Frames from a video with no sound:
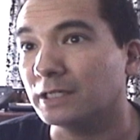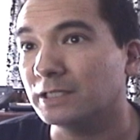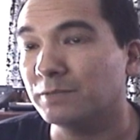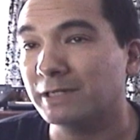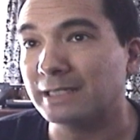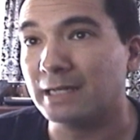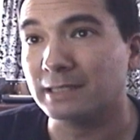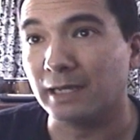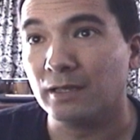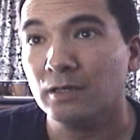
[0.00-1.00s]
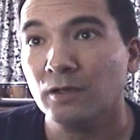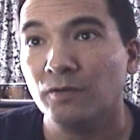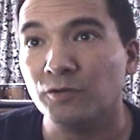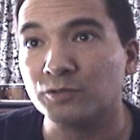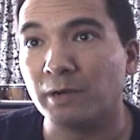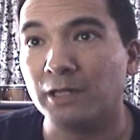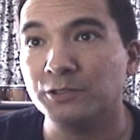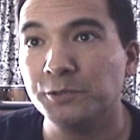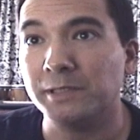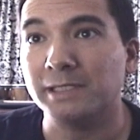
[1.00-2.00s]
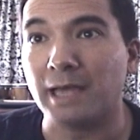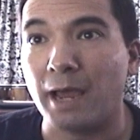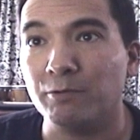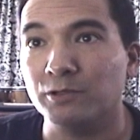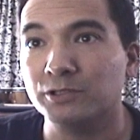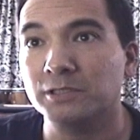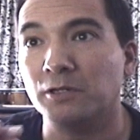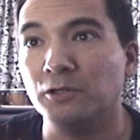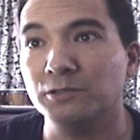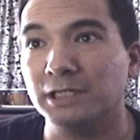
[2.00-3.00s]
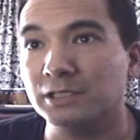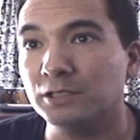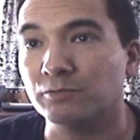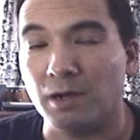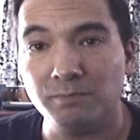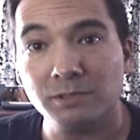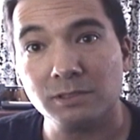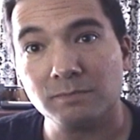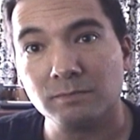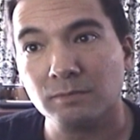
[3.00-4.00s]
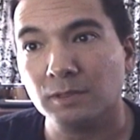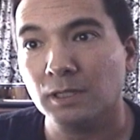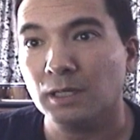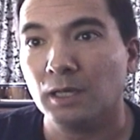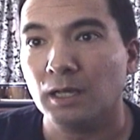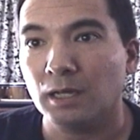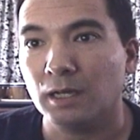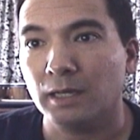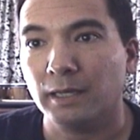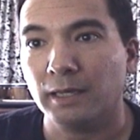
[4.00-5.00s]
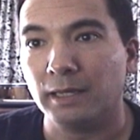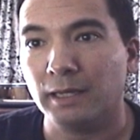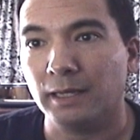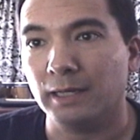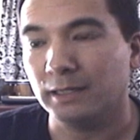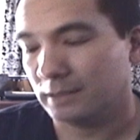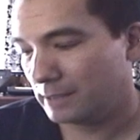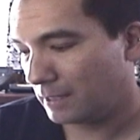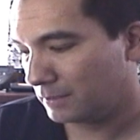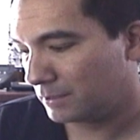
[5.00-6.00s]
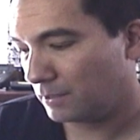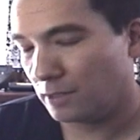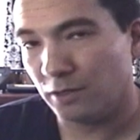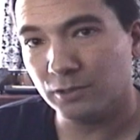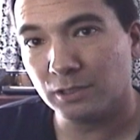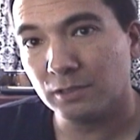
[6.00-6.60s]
and see what it sounds like. First, what I'll do is I will solo just the drums and take a listen to those.